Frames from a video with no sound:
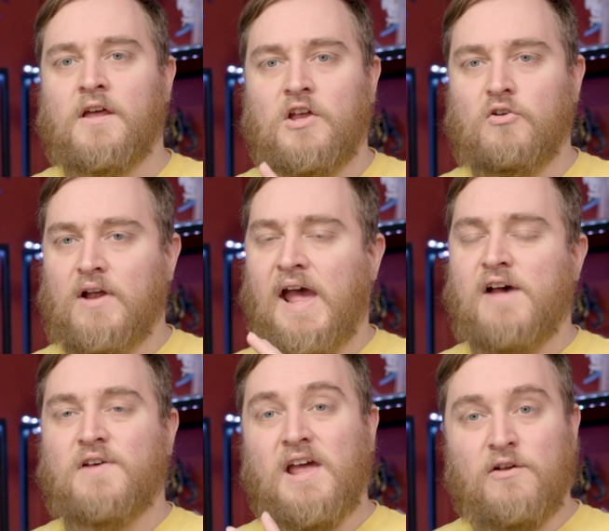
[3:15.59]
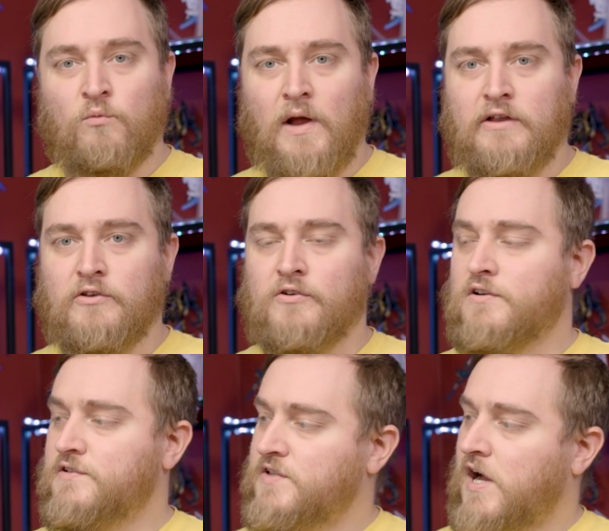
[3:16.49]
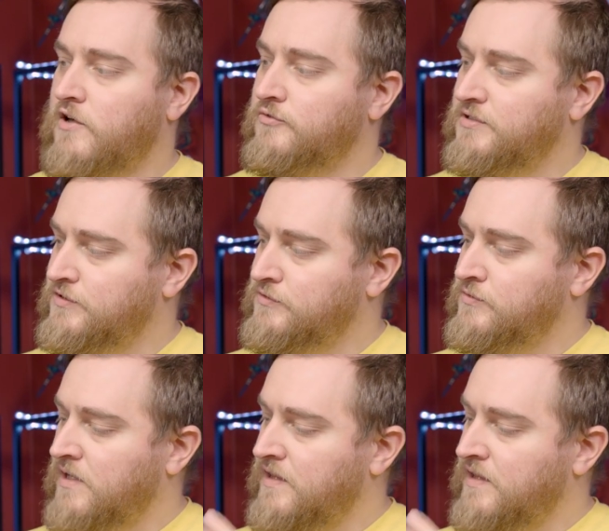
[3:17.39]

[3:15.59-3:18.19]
Here I have a regular Zaku 2,